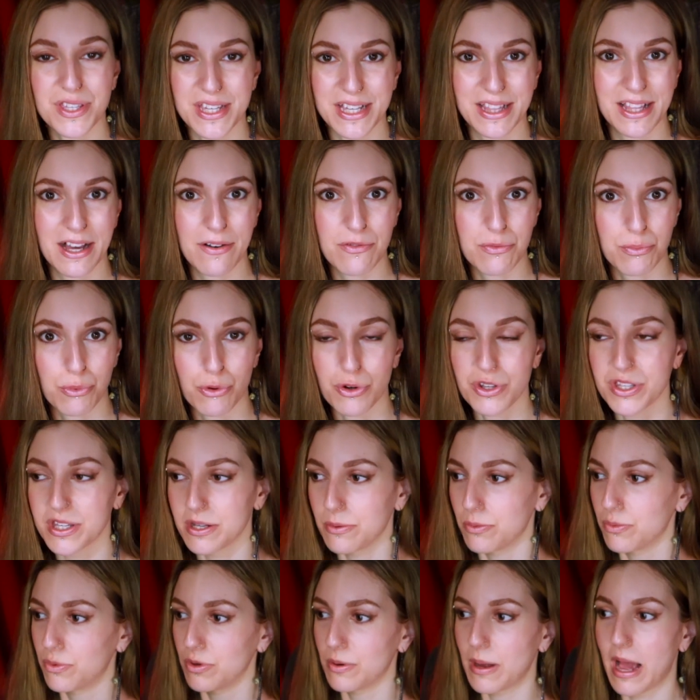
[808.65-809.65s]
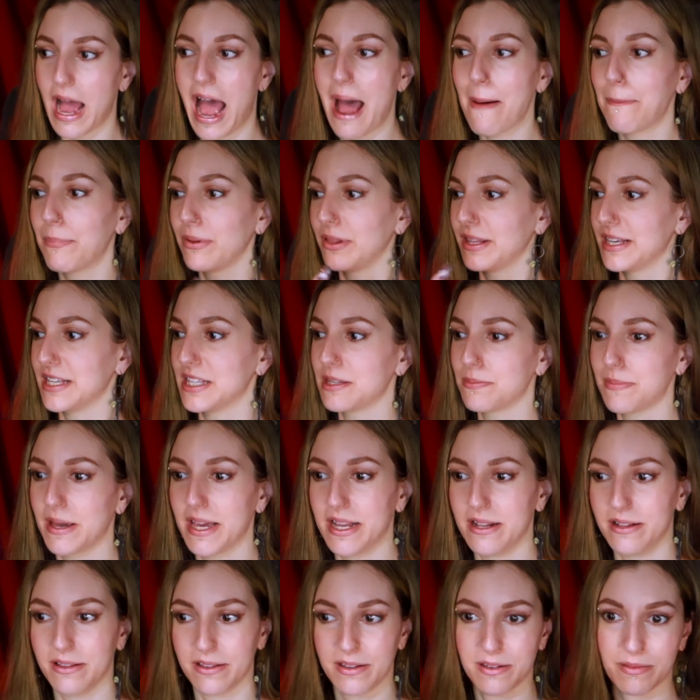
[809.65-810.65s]
He loved books. He'd happily
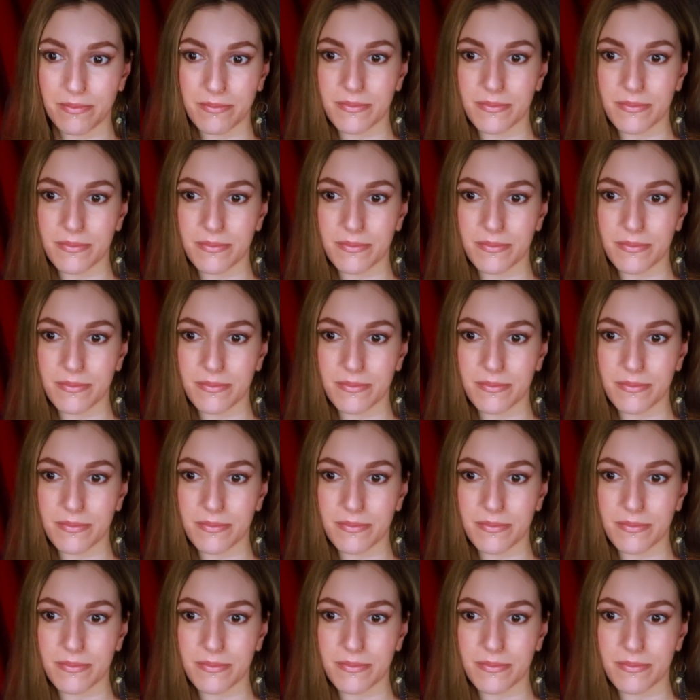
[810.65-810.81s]
spend